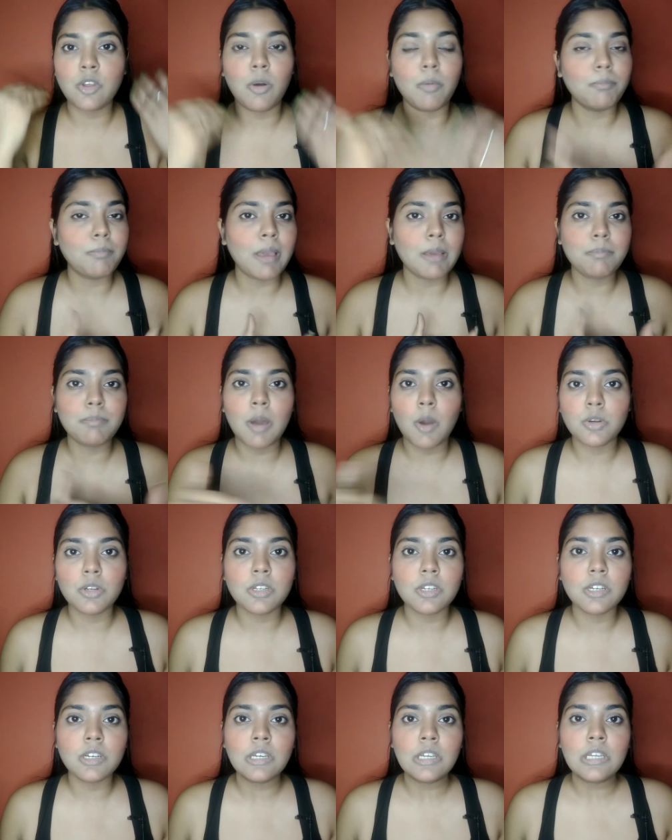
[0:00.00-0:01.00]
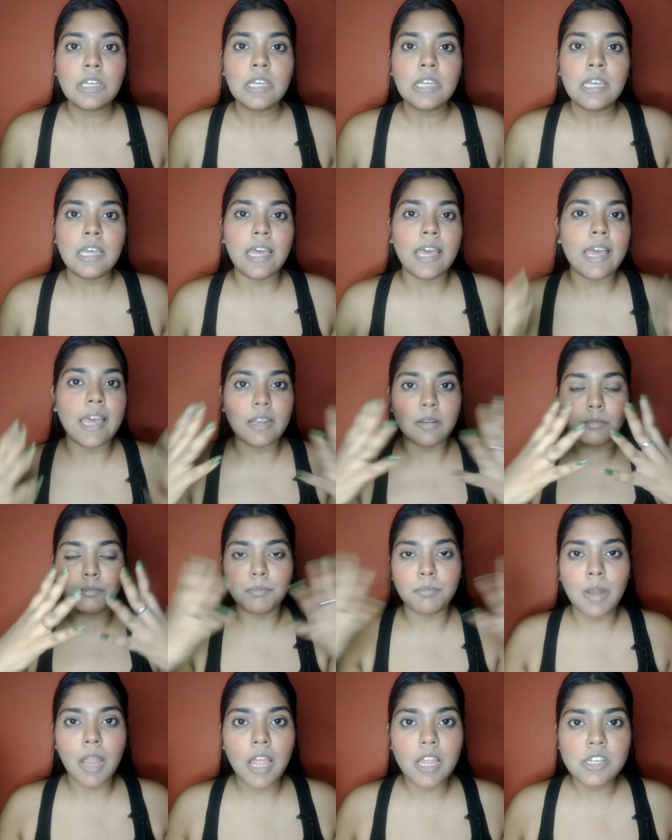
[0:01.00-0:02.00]
compact powder
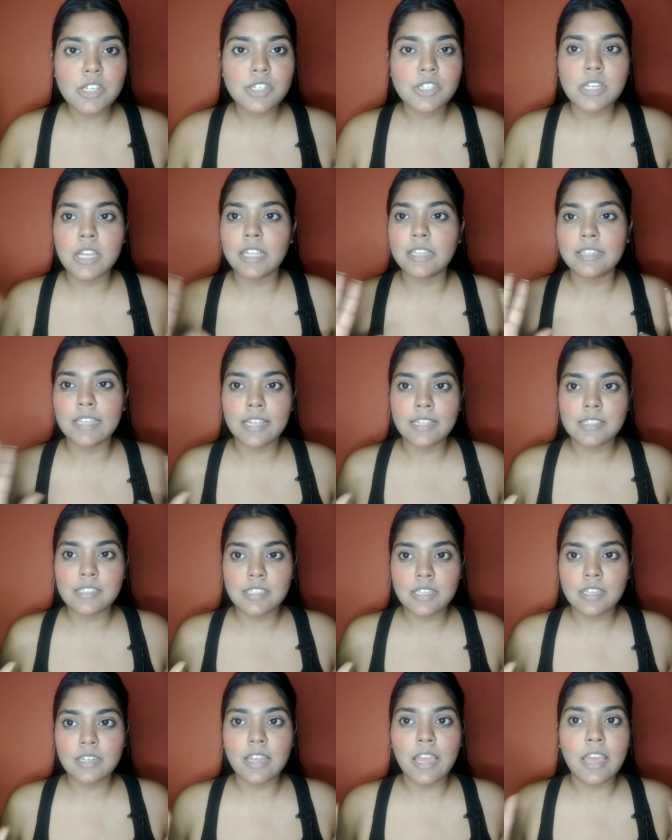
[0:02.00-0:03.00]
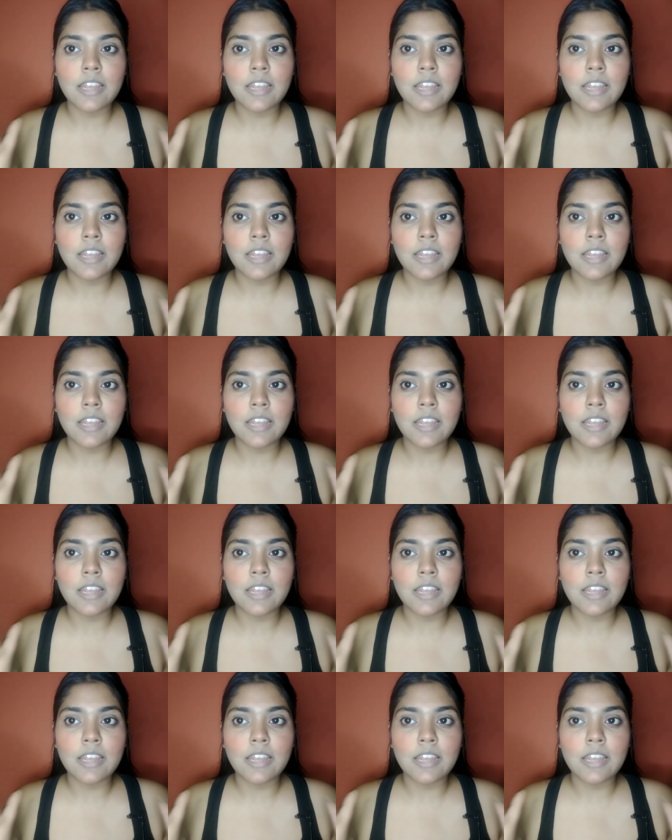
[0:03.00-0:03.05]
and blush, and that's it.